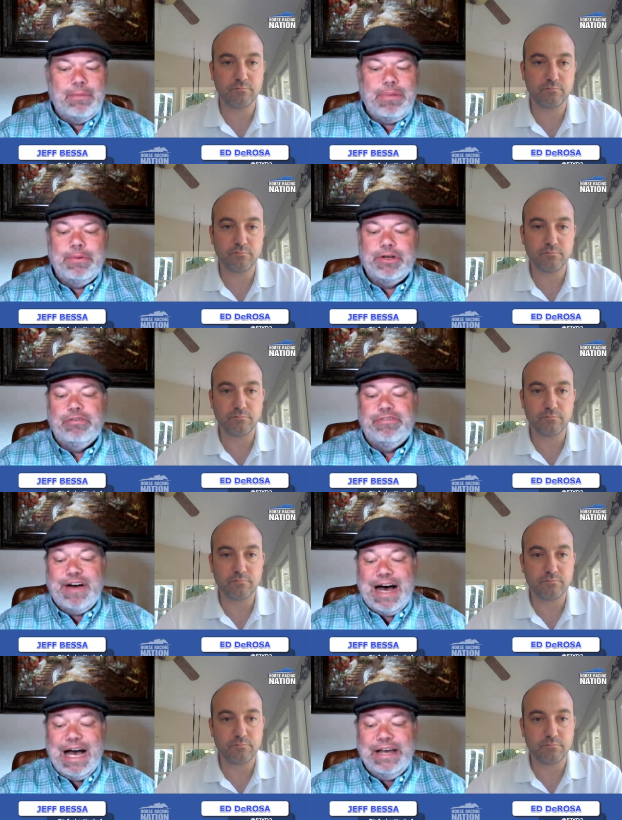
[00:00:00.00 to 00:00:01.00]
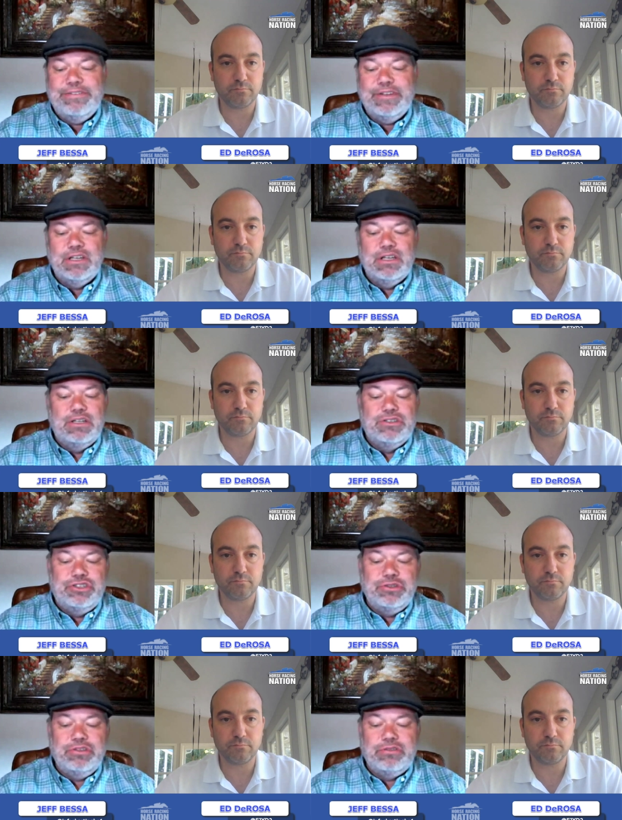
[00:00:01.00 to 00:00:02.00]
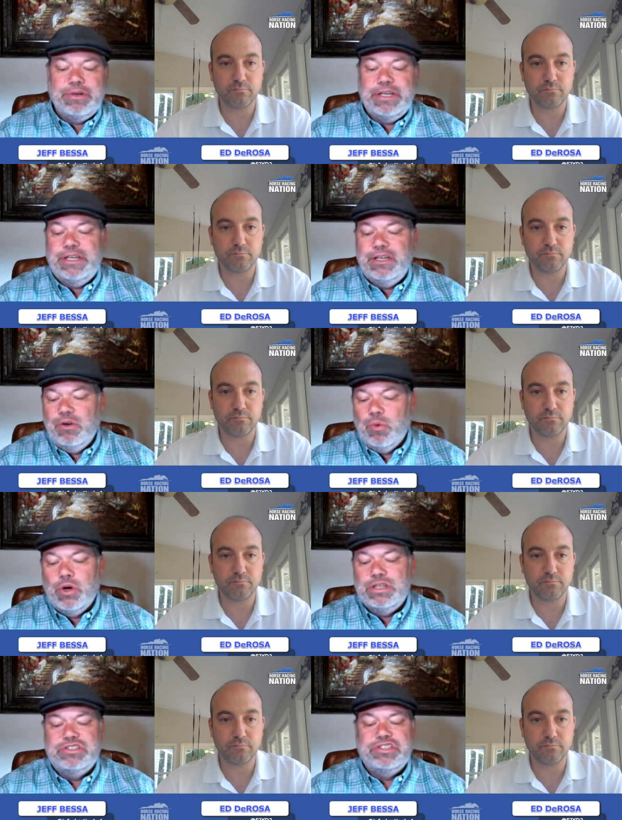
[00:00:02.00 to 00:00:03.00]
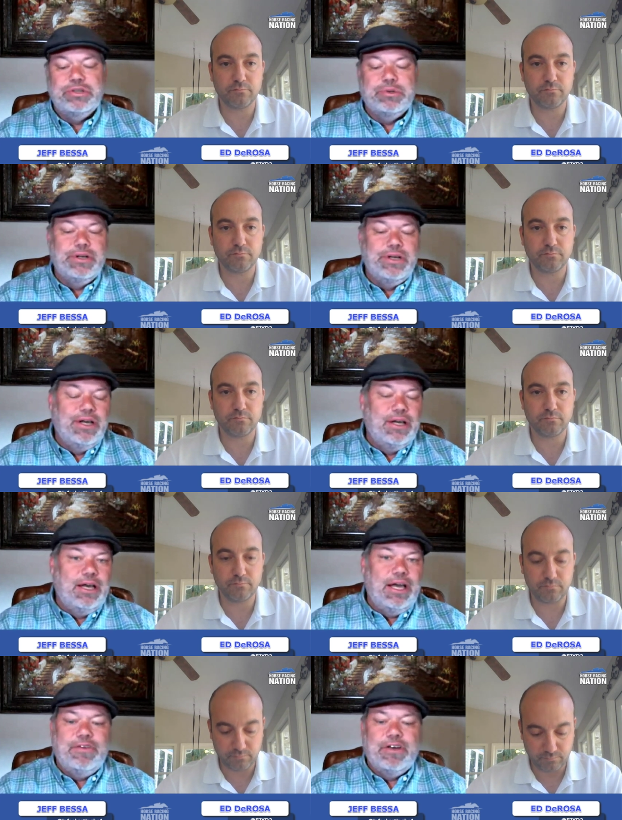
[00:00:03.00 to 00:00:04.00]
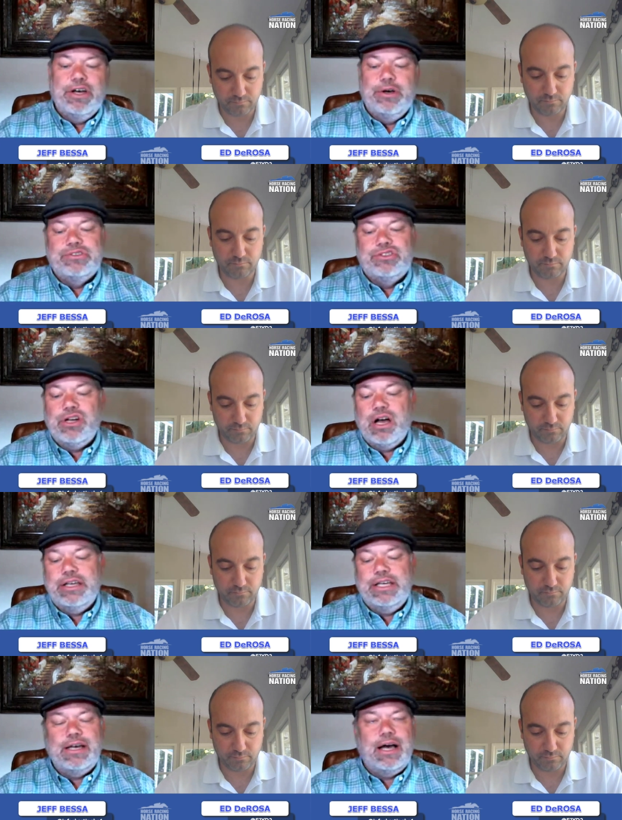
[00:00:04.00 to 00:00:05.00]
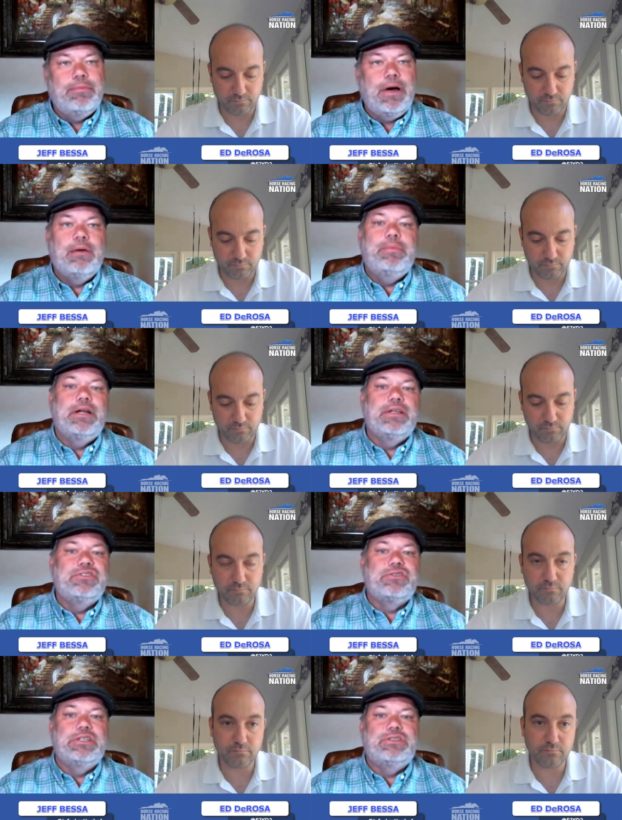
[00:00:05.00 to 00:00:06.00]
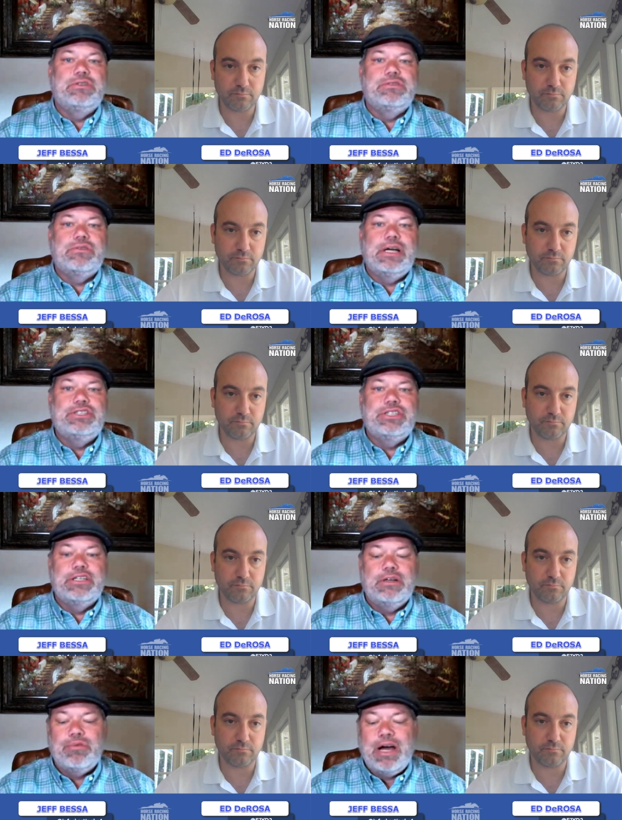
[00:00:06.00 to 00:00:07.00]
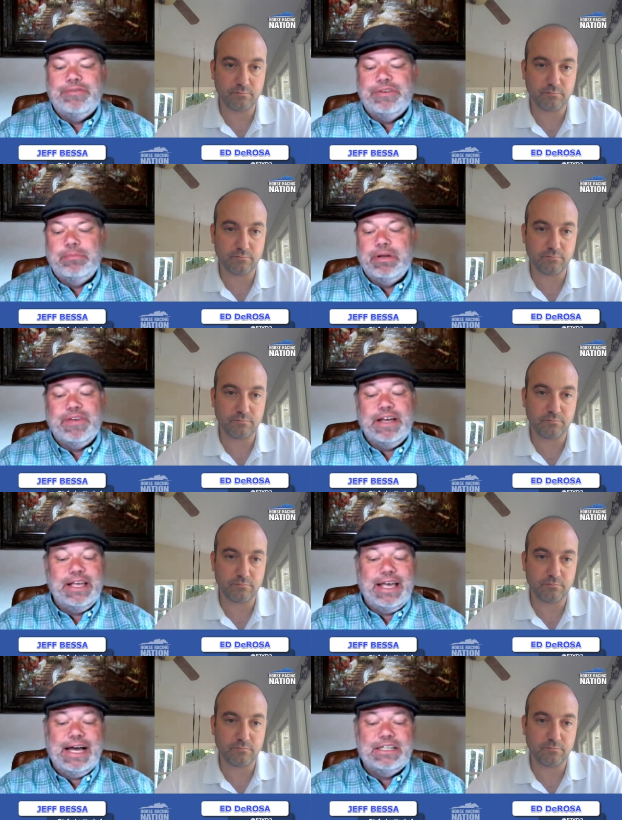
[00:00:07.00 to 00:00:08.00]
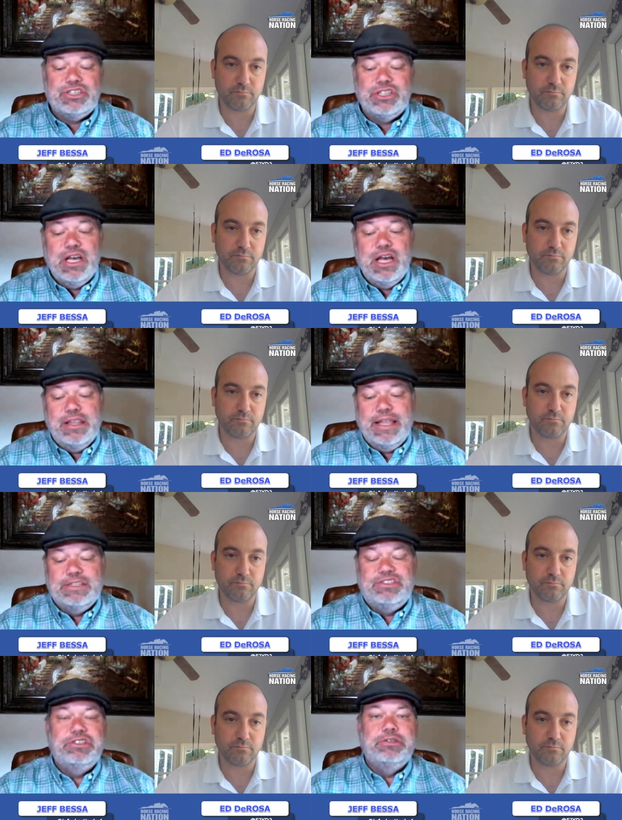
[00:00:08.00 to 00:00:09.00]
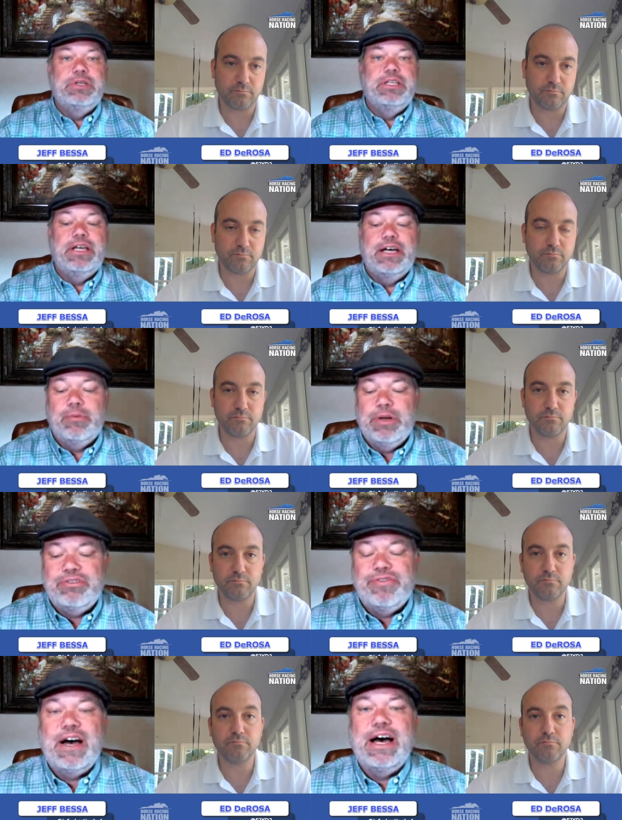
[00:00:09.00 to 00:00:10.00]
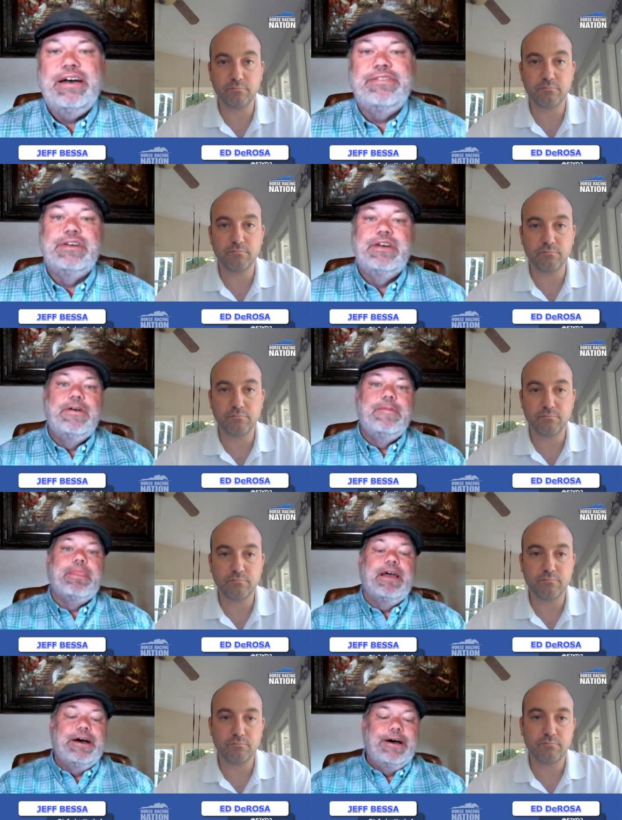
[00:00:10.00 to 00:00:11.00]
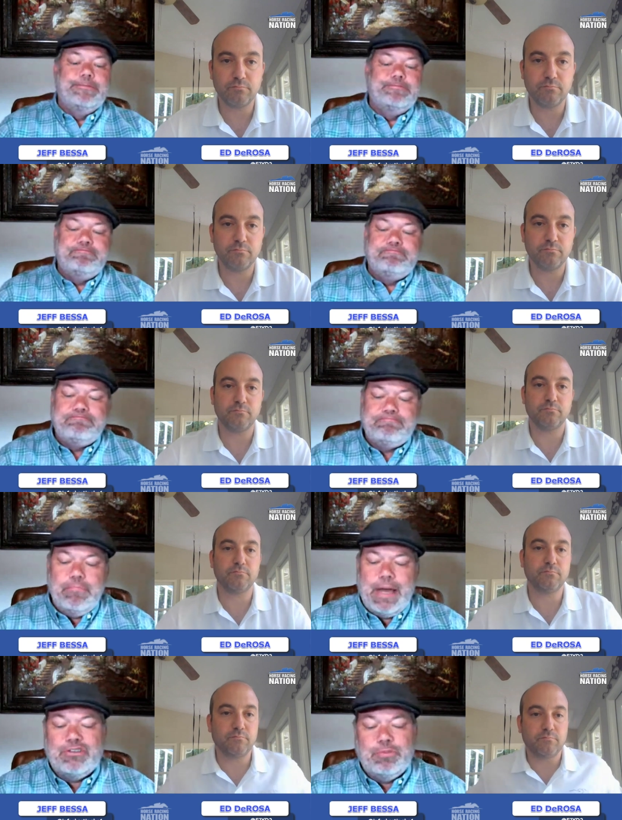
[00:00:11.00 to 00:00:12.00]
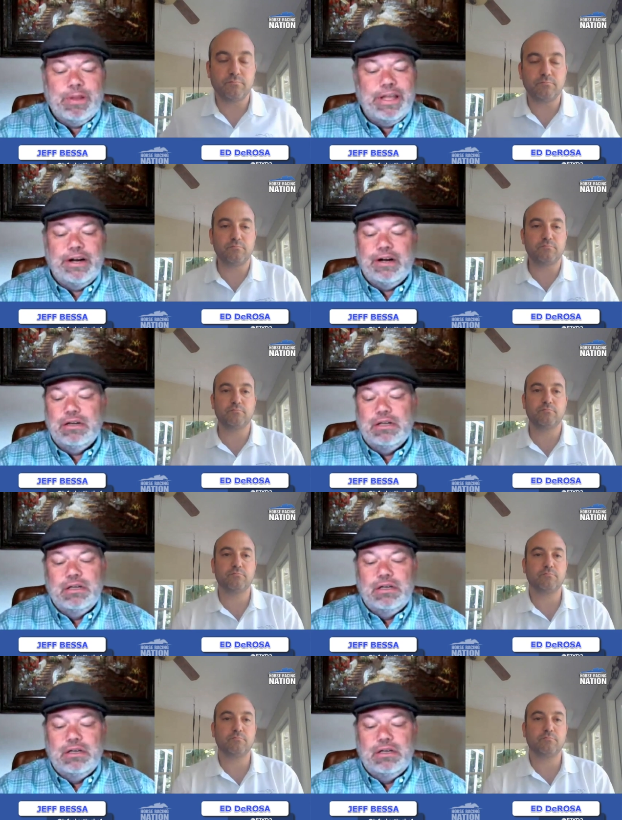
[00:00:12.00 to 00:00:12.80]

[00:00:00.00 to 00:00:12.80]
Speaker 1: I'd probably go five, two, three, one, two. If it goes chalky, I'll, I'll barely scratch, scratch together a profit. But if I can catch that two in the race five, um, Max Player.